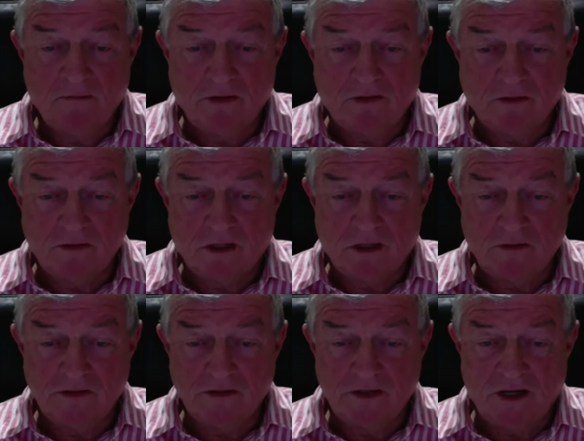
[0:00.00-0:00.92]
because I
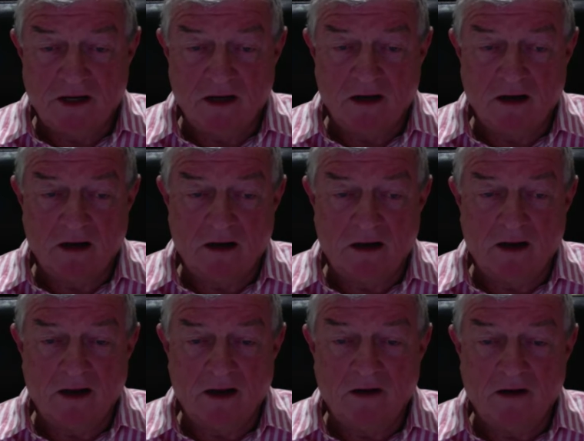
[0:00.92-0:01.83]
was young,
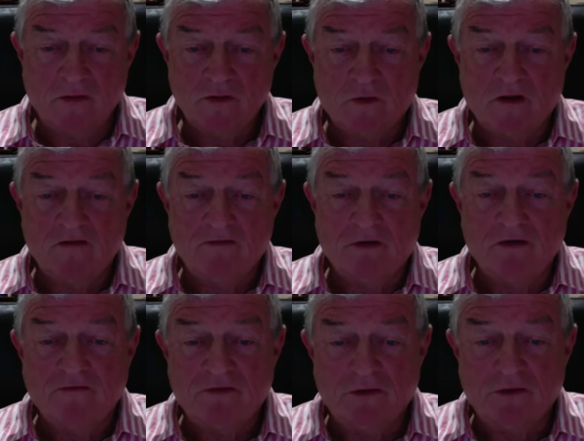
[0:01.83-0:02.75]
and I was one of the
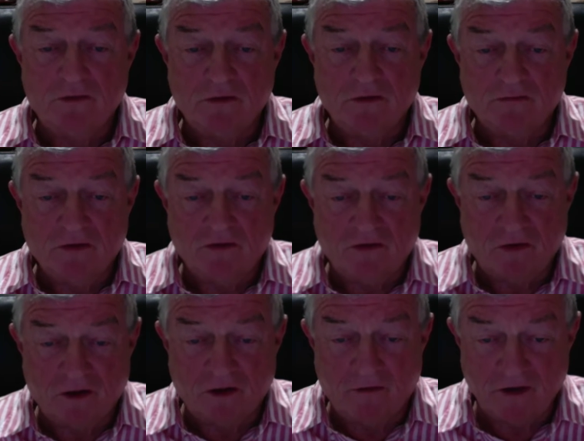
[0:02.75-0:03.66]
very few
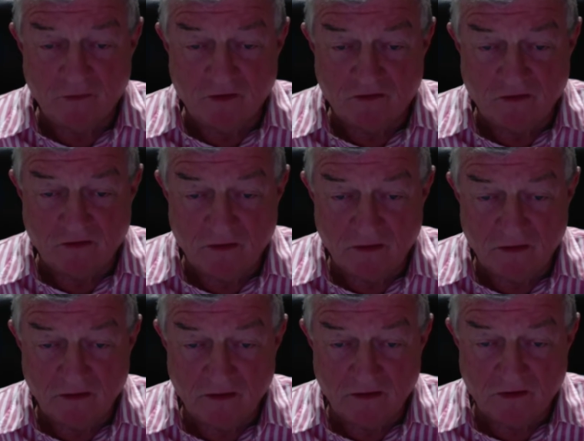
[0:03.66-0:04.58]
university graduates in
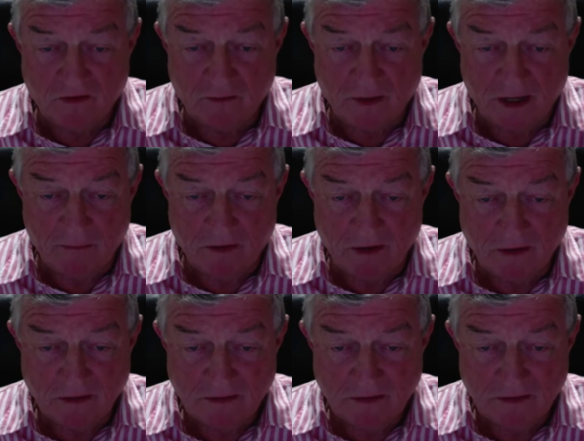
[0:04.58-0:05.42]
the department.